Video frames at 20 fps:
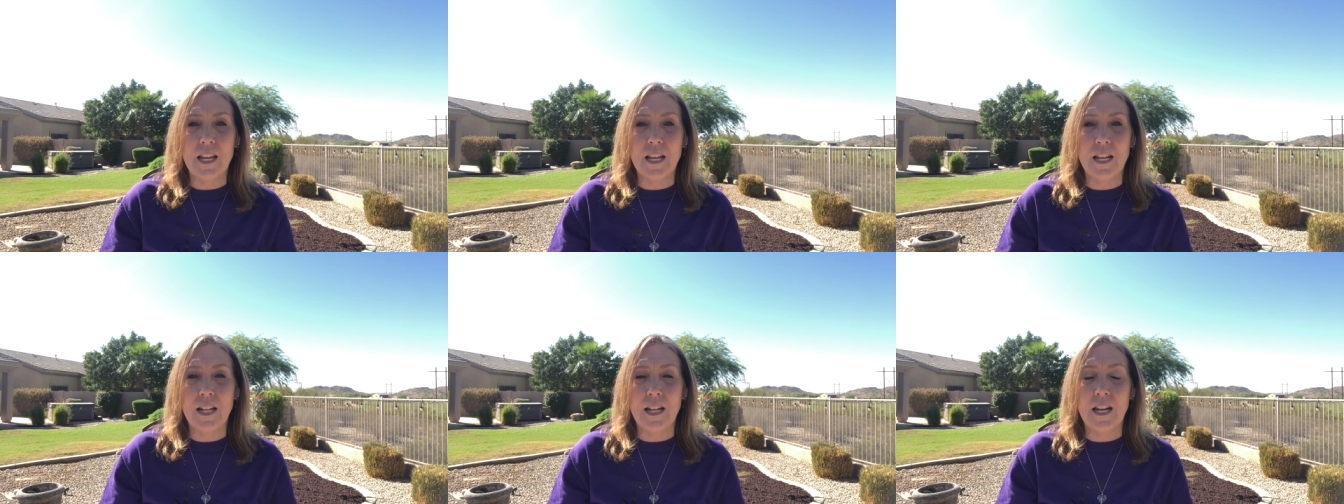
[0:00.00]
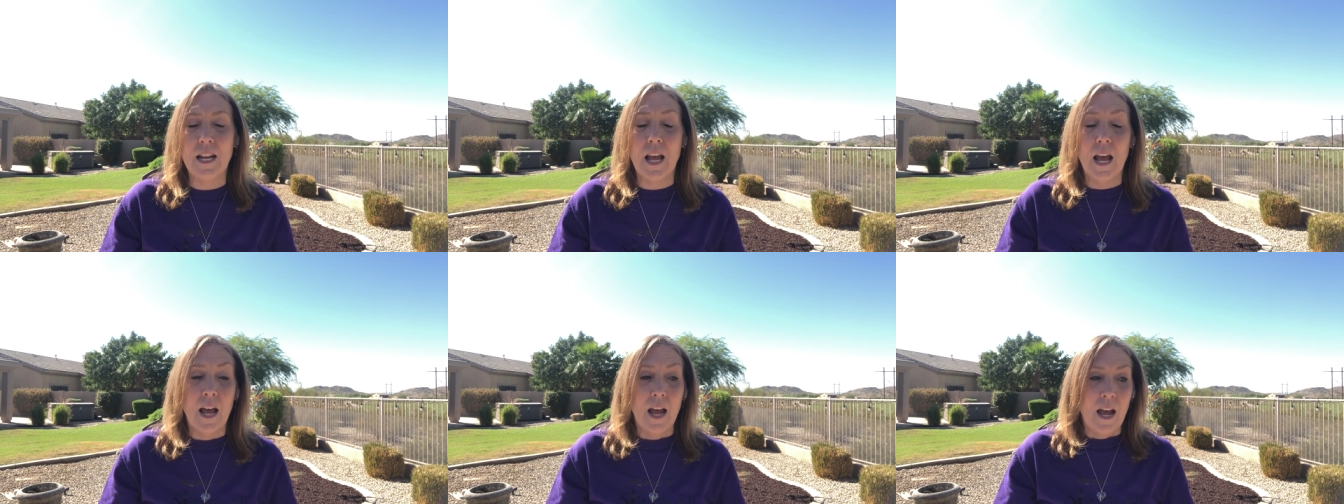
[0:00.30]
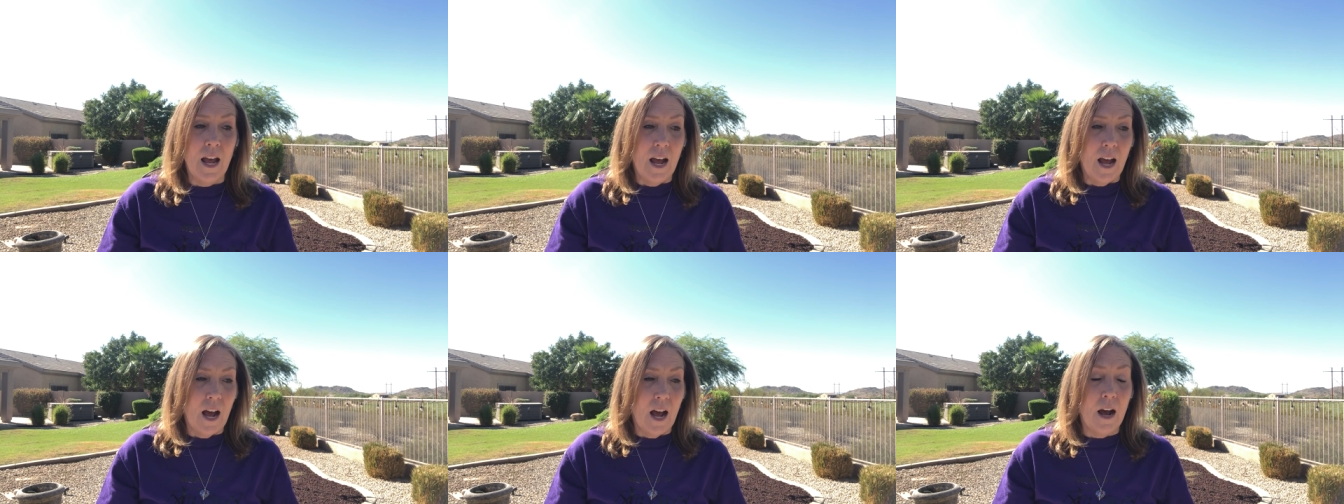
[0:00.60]
in
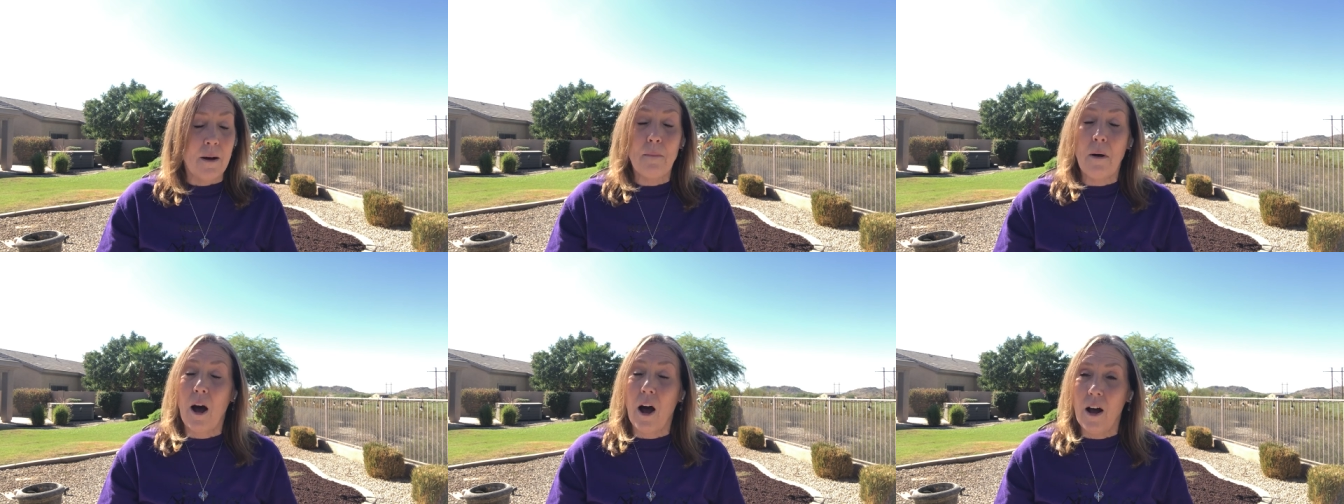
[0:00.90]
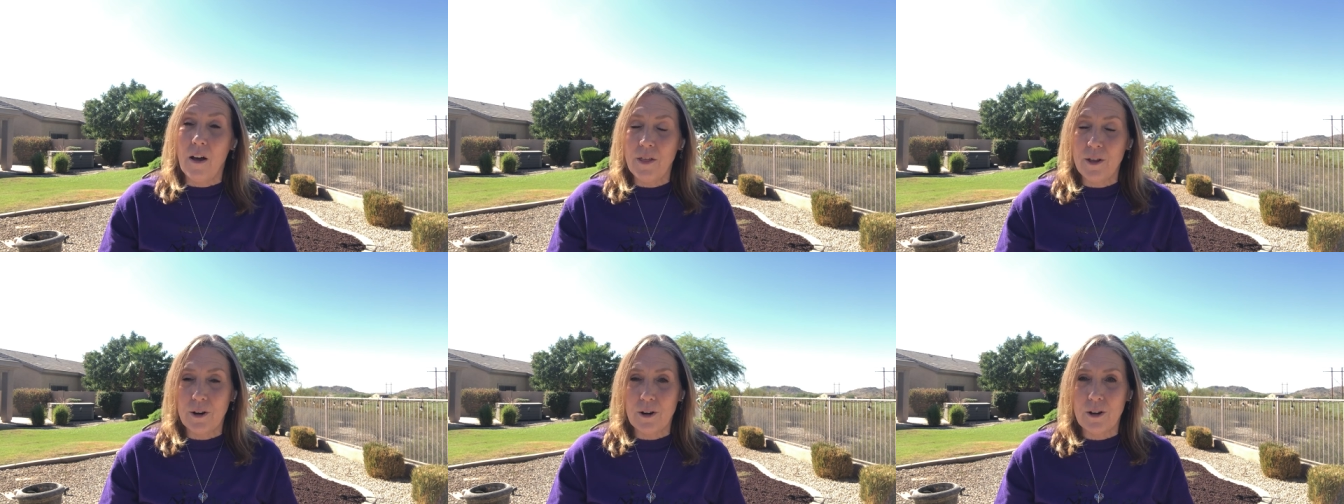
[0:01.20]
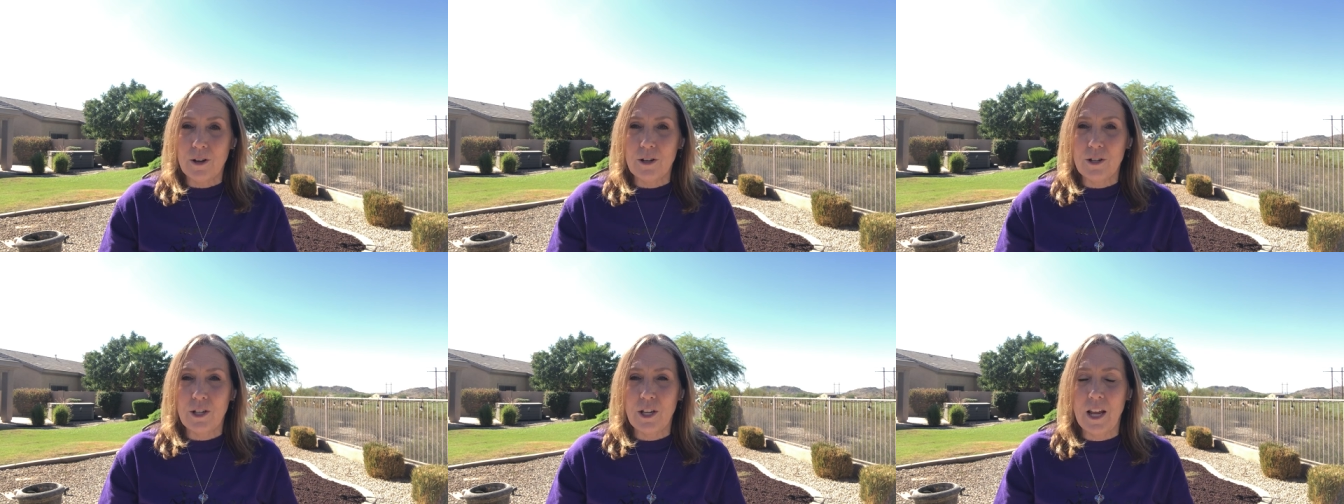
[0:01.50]
um,
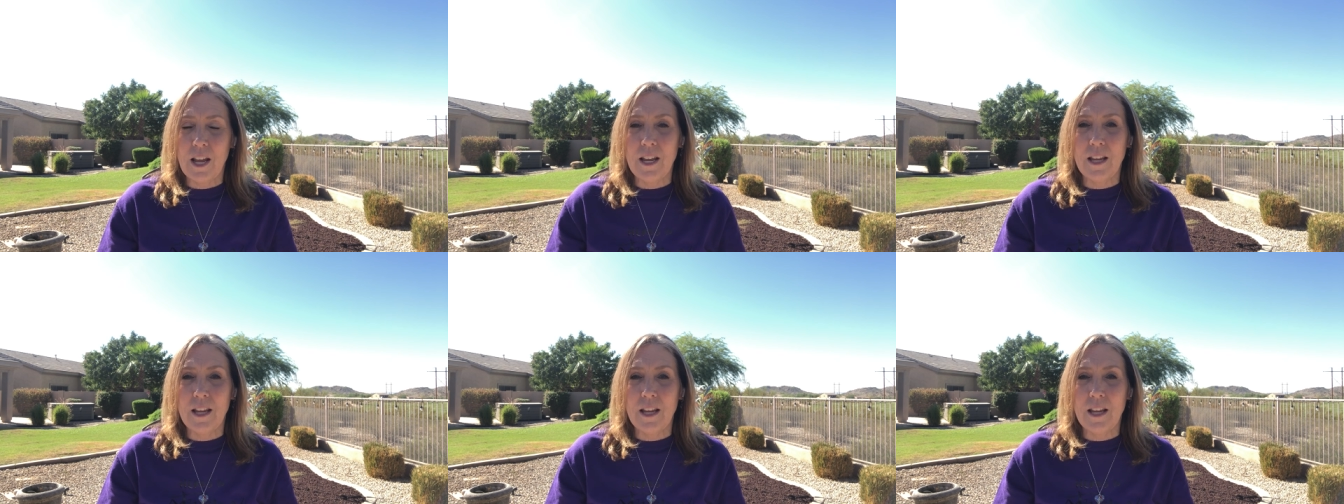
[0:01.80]
others